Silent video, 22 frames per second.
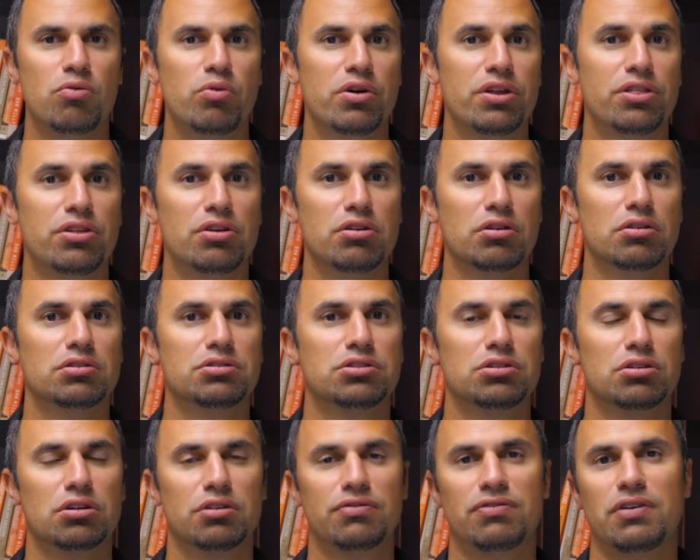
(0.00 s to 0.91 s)
with your
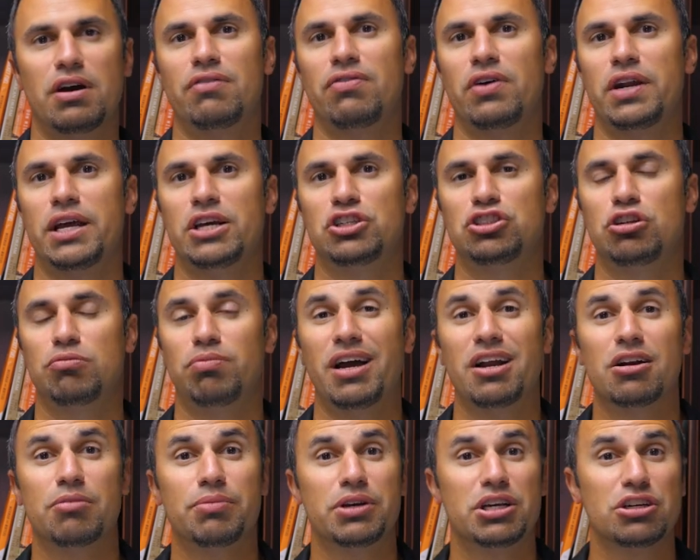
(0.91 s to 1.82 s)
certified financial
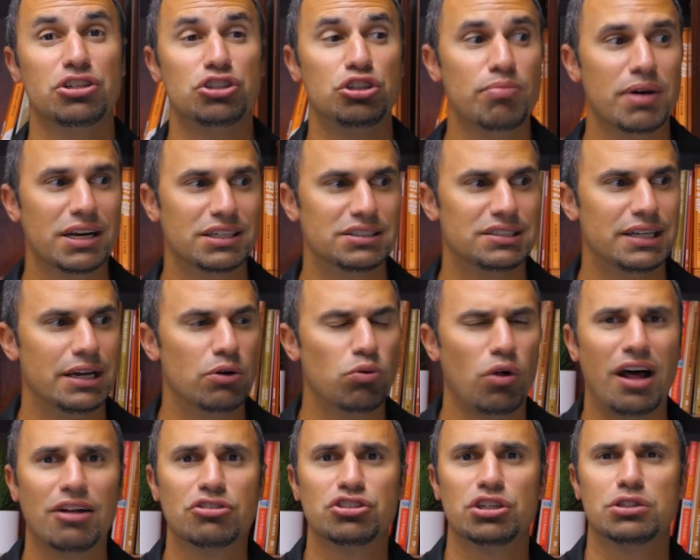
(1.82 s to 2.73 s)
planner, because you might say,
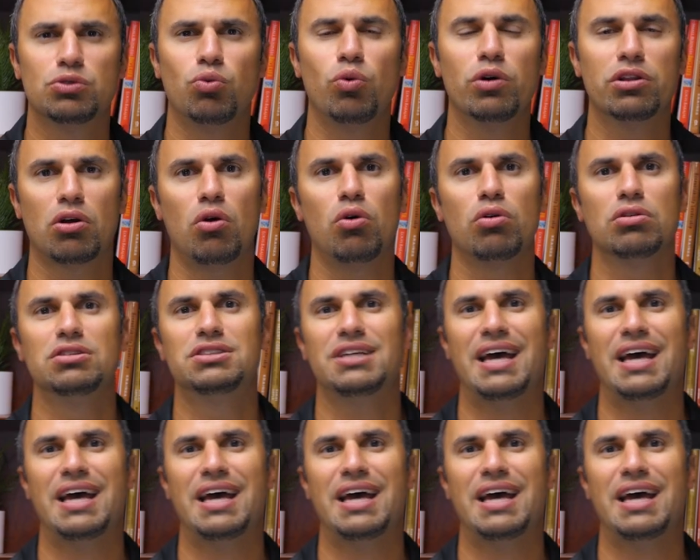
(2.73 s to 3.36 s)
well, I'll just withhold